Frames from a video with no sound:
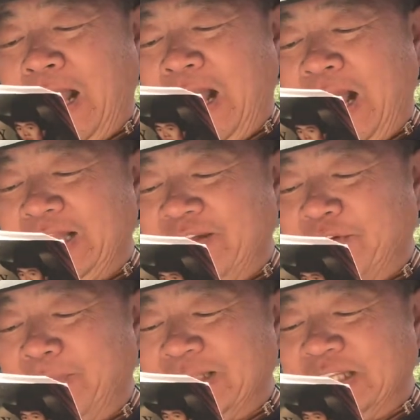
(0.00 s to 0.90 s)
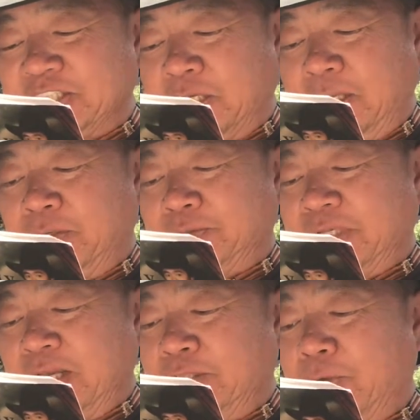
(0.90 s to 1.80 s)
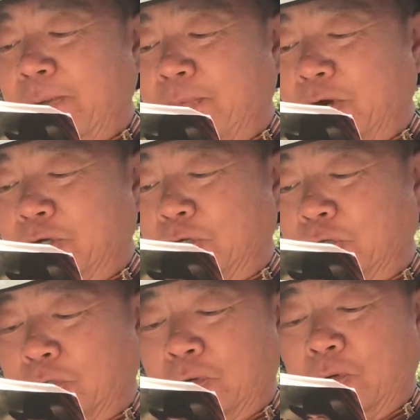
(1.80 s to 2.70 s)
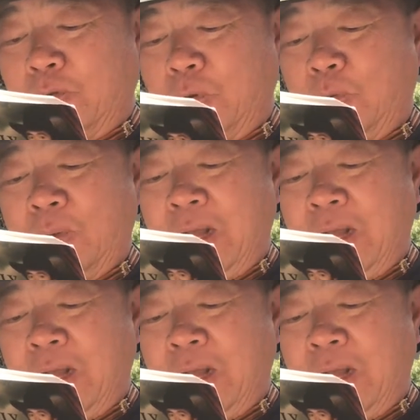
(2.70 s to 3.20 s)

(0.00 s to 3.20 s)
I had never been this close to an American girl who,